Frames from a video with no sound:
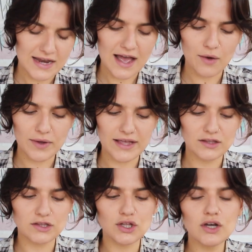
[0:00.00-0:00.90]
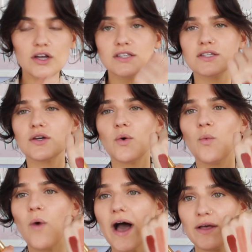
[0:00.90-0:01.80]
Now it looks
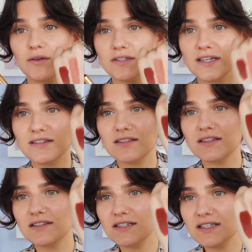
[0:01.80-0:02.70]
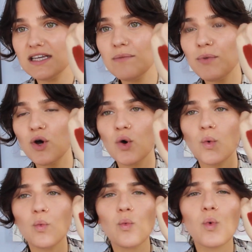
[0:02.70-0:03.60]
wild. It's this deep
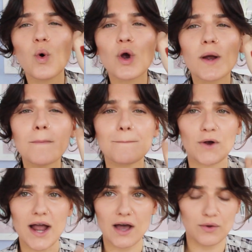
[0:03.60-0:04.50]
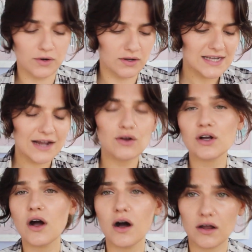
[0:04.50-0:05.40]
warm brown
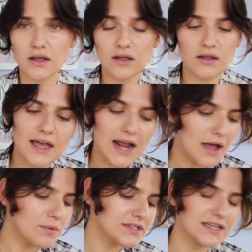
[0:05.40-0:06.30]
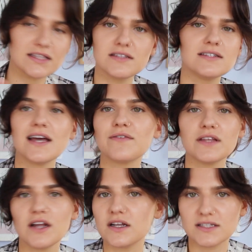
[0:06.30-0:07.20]
terracotta, and I was like, this is
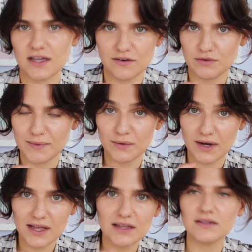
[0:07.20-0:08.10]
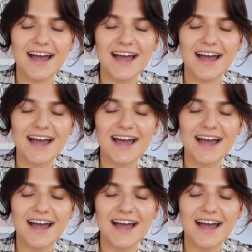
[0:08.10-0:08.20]
definitely not designed for me, right?